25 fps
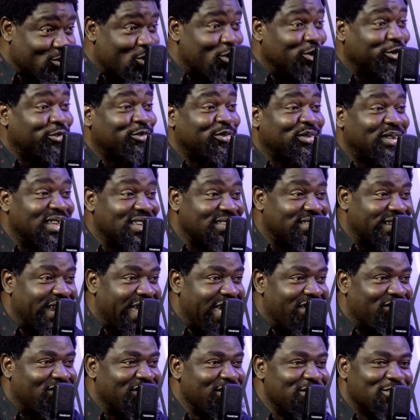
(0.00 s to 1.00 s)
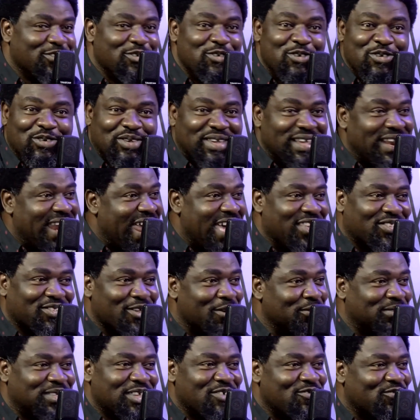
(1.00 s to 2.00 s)
old today's life. He's looking like
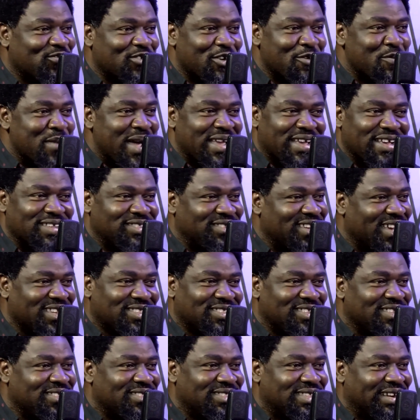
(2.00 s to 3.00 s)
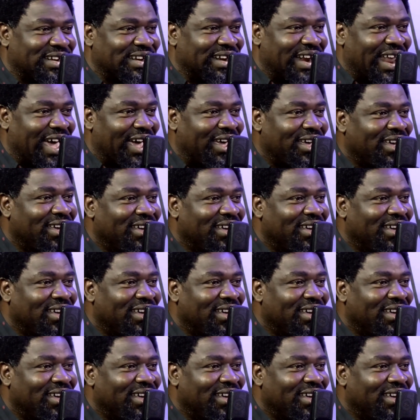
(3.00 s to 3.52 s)
something from Michael Jackson's Thriller.